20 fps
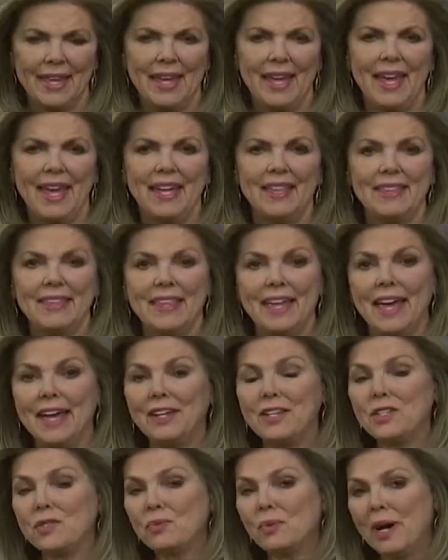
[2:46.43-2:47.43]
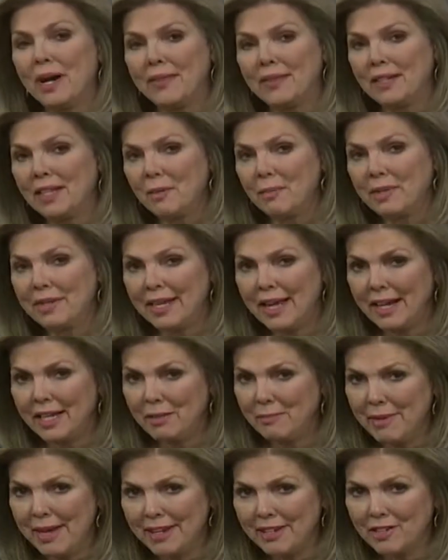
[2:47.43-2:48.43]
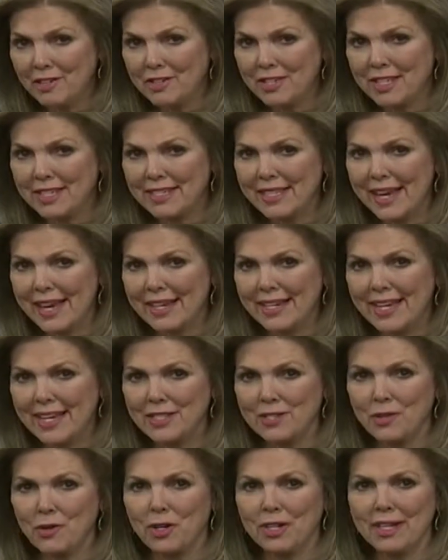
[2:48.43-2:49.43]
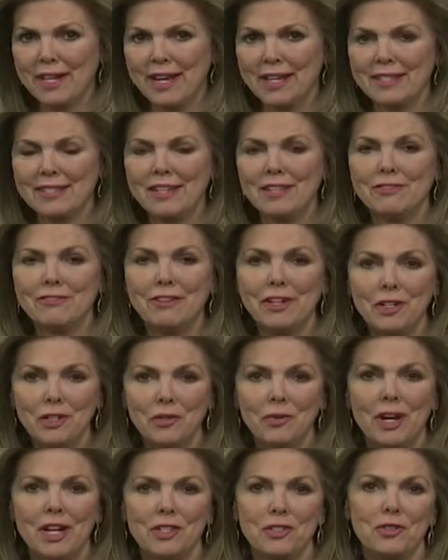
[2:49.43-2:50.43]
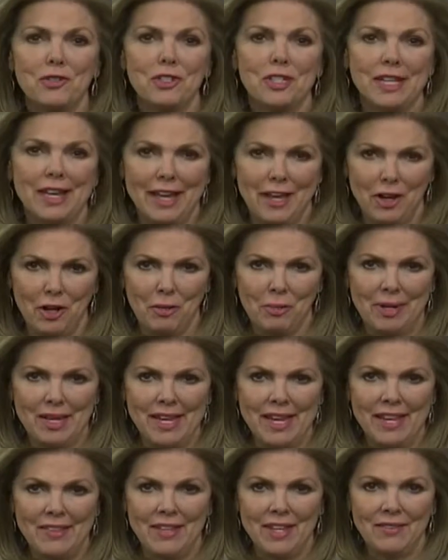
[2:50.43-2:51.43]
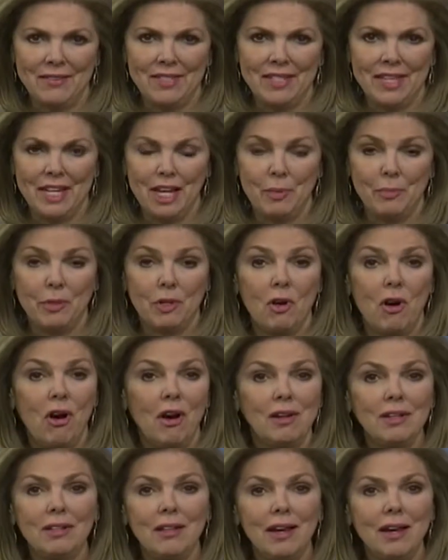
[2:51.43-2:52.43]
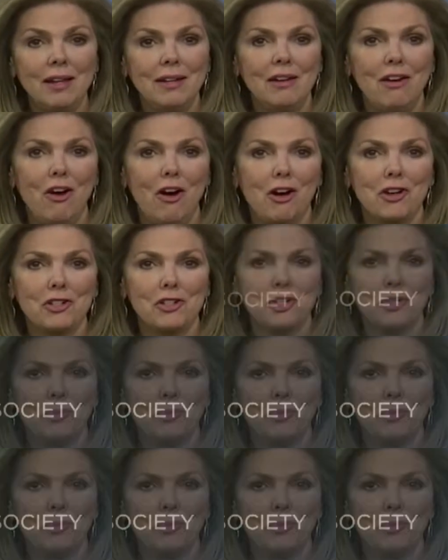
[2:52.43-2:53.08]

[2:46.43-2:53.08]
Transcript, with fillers: And that is why the Lubbock County Medical Society has organized a fundraiser to help. They've set up an online auction